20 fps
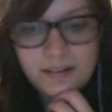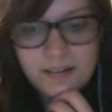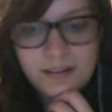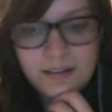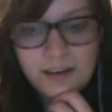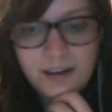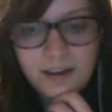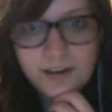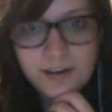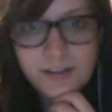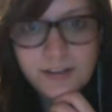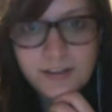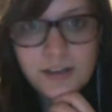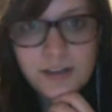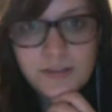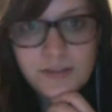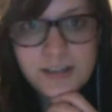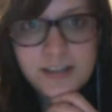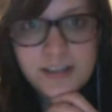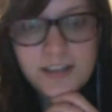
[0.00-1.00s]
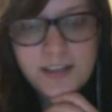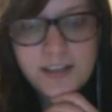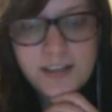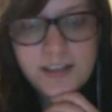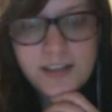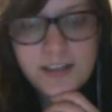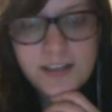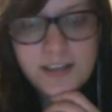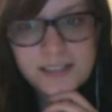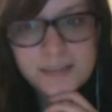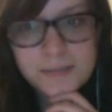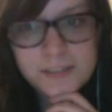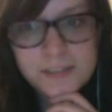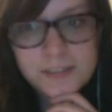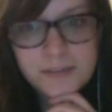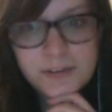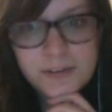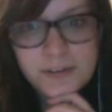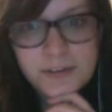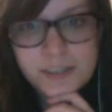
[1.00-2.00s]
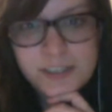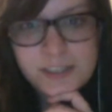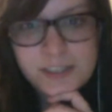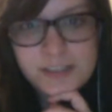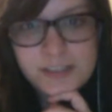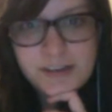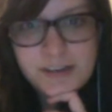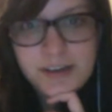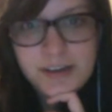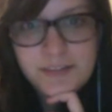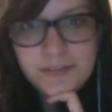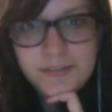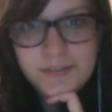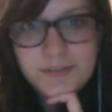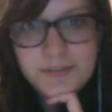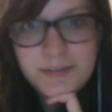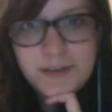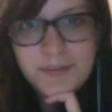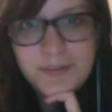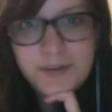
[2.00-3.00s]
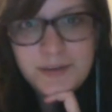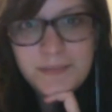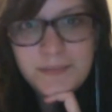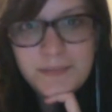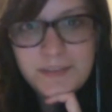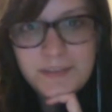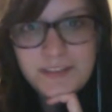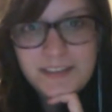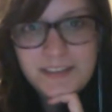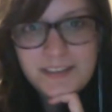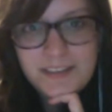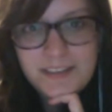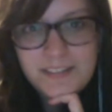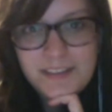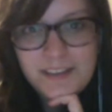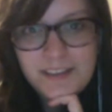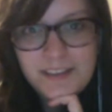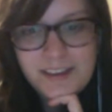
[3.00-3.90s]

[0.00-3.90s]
I don't know, do you have any like specific questions you have for me on what I'm thinking or that?